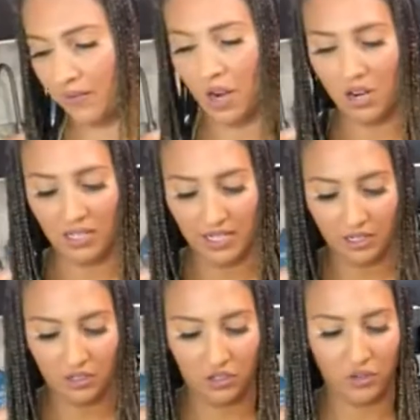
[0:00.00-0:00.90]
of
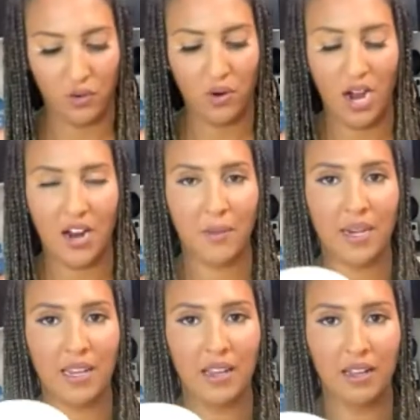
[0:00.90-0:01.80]
garlic. So I
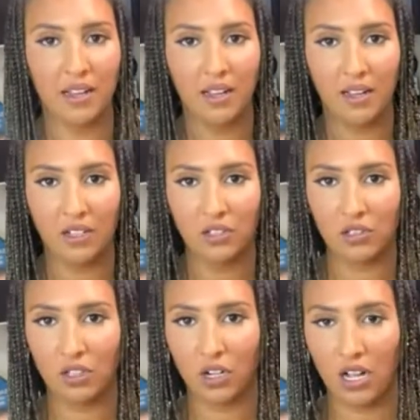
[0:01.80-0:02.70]
already
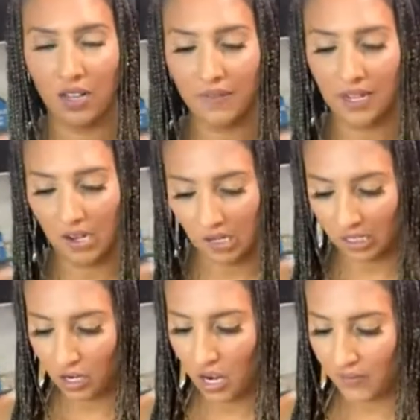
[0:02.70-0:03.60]
took all of that
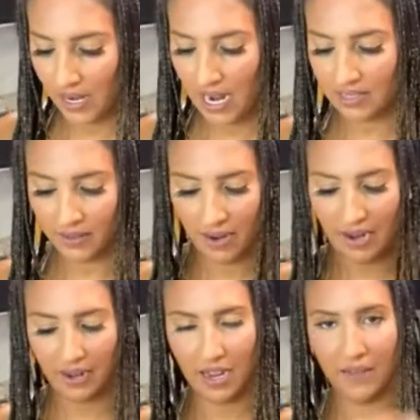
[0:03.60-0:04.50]
garlic off and I
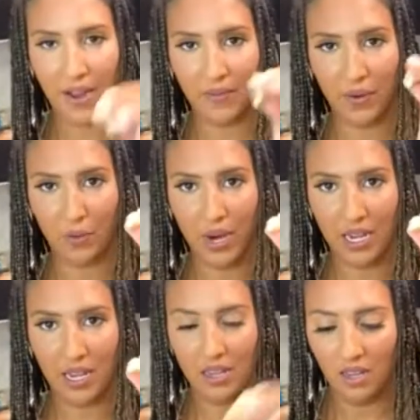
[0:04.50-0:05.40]
kind of have it
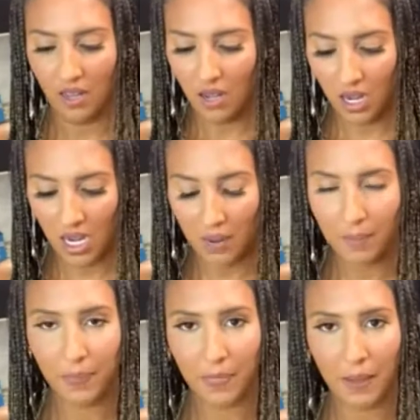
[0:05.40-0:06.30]
ready.
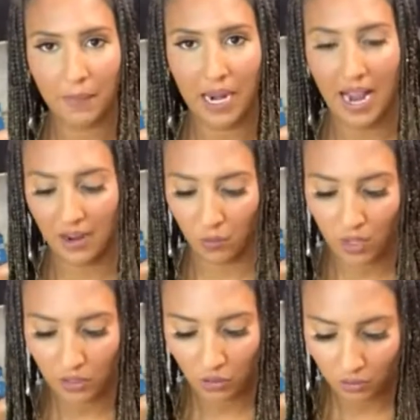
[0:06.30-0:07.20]
But I add
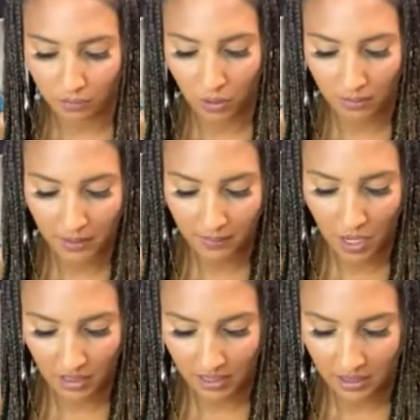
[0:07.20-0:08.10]
1 whole bulb of
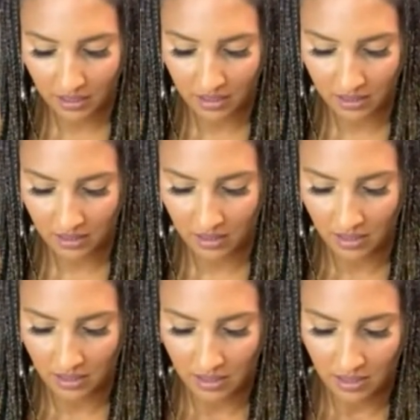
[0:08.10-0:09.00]
garlic,
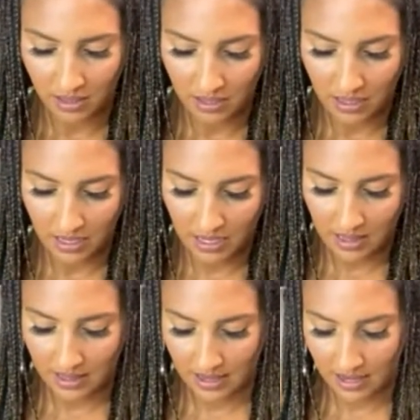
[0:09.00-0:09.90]
and
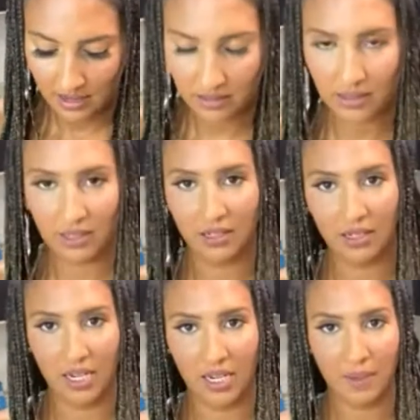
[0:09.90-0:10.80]
that's
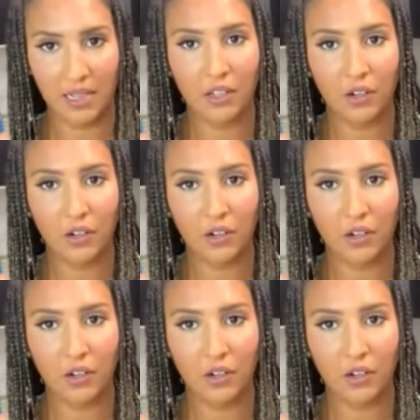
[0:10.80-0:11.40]
in my little